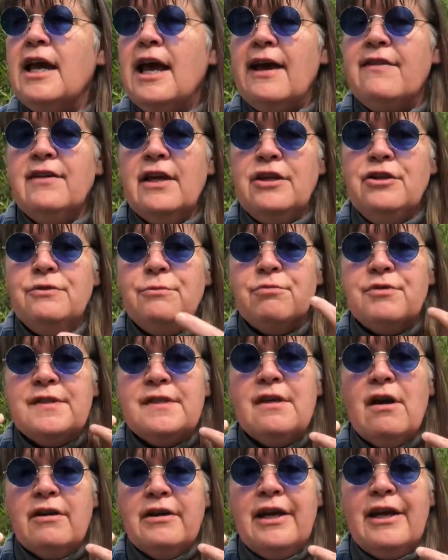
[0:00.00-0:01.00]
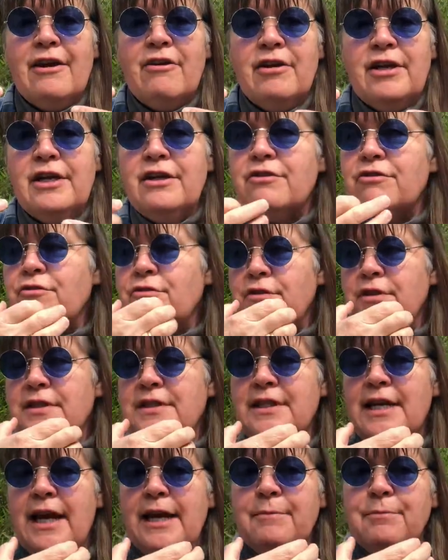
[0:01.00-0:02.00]
and then you suck air in through the
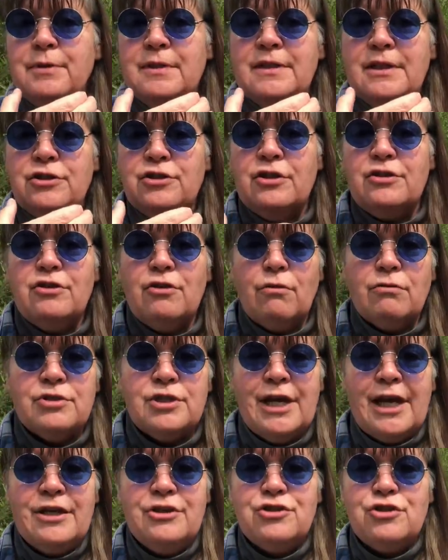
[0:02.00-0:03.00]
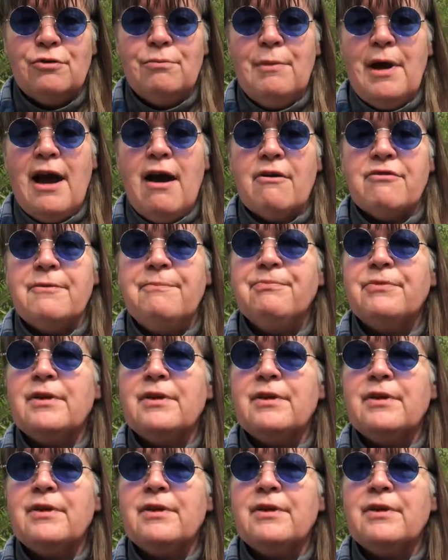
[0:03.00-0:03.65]
same position. Don't change your mouth.